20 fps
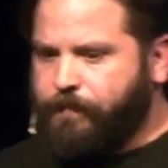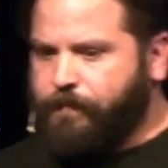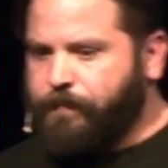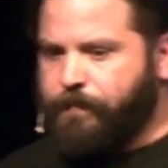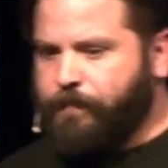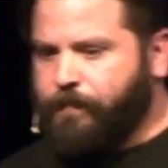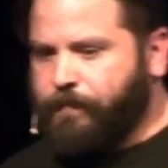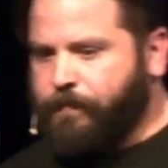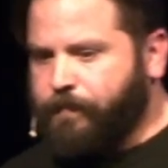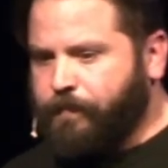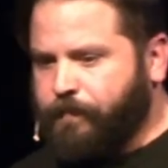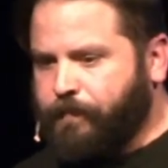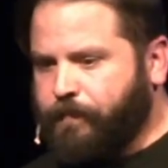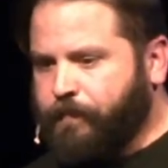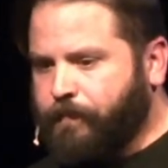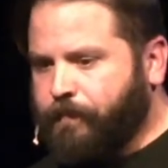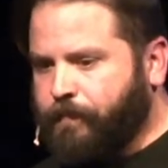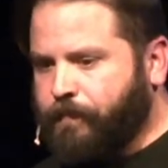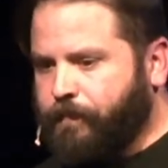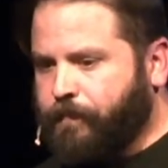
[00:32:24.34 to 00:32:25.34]

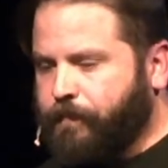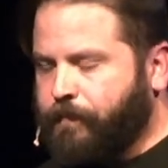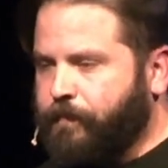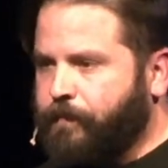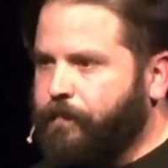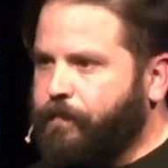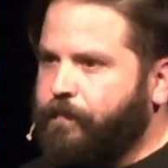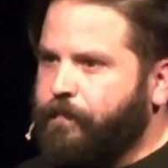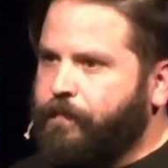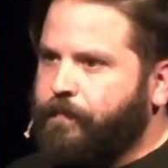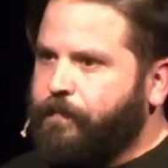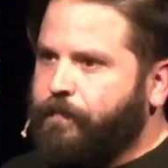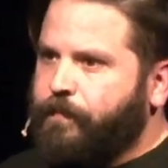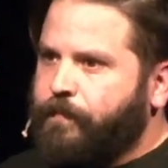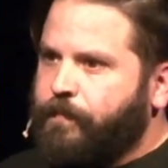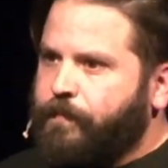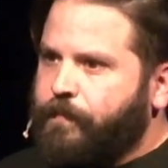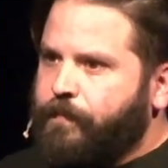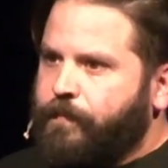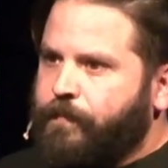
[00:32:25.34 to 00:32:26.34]

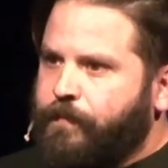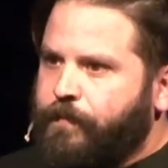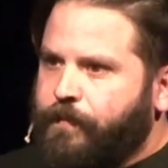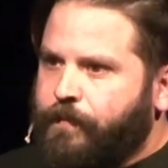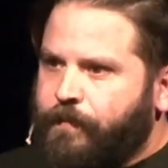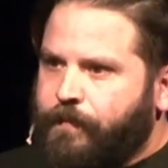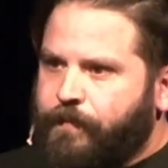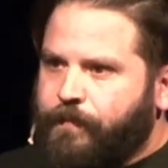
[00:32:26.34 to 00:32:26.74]
(no one is talking)